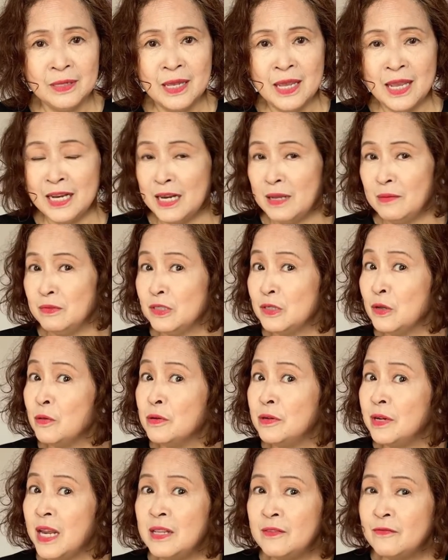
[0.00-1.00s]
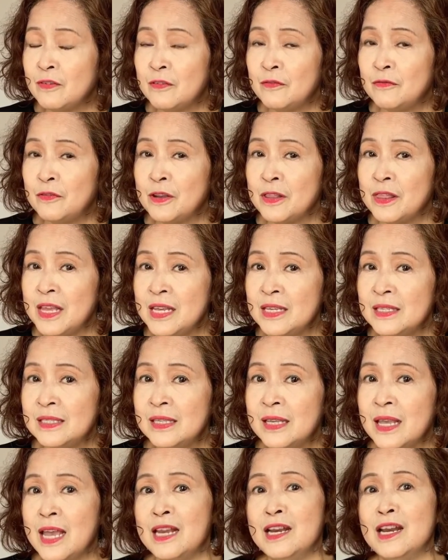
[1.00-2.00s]
And I'm so grateful for this
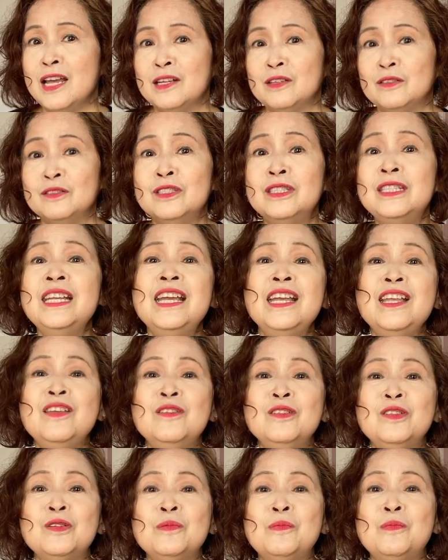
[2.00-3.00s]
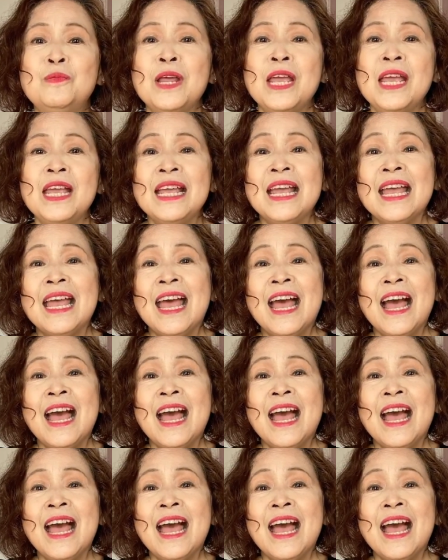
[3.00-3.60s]
and I continue to bring